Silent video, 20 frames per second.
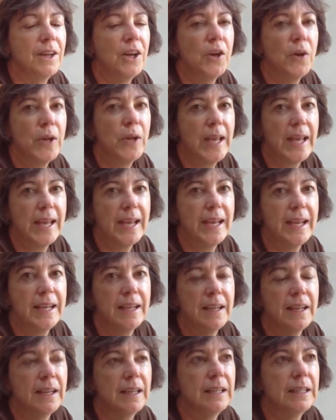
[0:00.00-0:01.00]

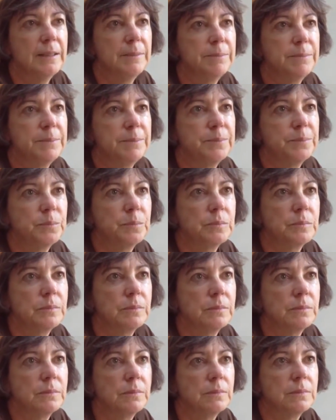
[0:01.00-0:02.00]
Okay,
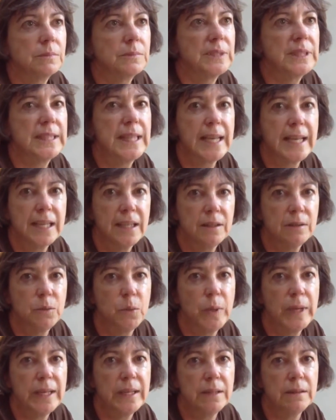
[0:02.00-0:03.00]
second
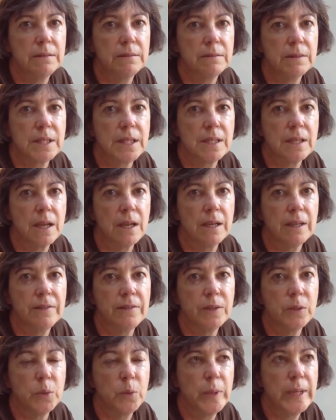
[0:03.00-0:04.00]
weights of
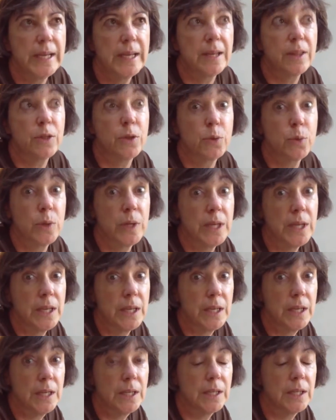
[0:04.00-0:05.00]
week
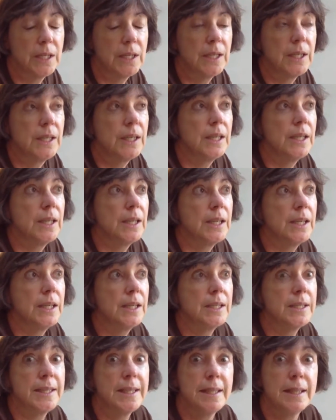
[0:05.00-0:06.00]
3
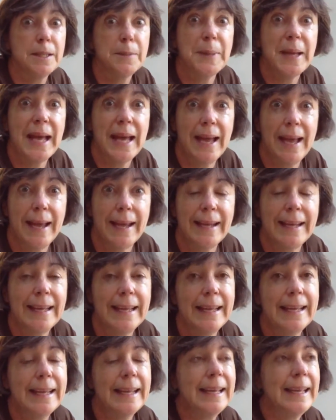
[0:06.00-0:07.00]
is in the bag,
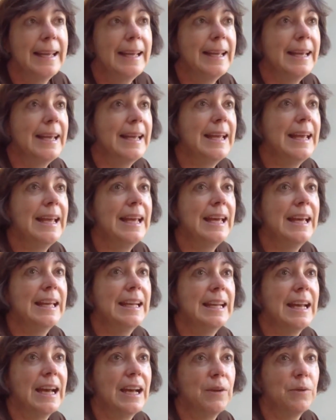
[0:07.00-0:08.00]

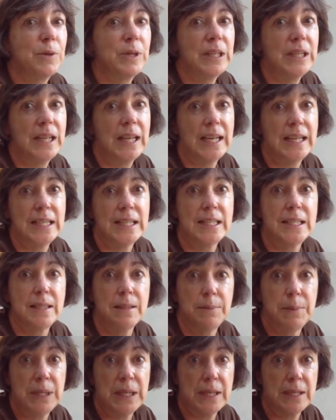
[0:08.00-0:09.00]
and I realized
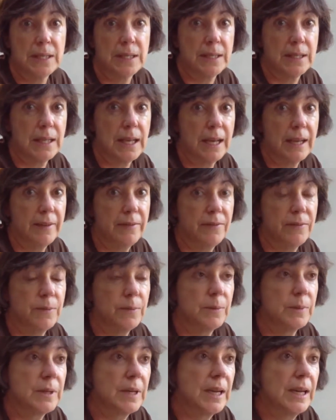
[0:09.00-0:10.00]
because I've
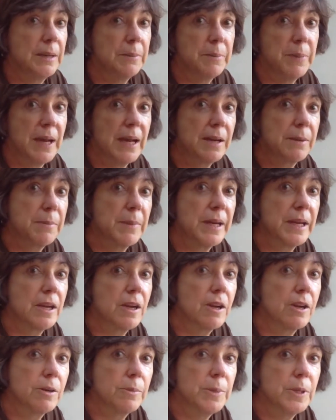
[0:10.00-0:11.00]
cut back my
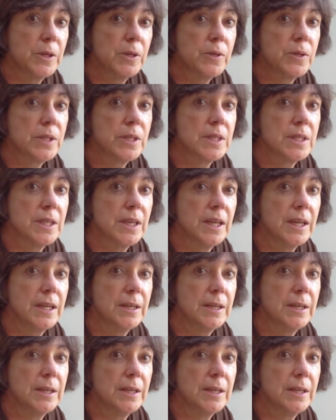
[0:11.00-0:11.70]
carbos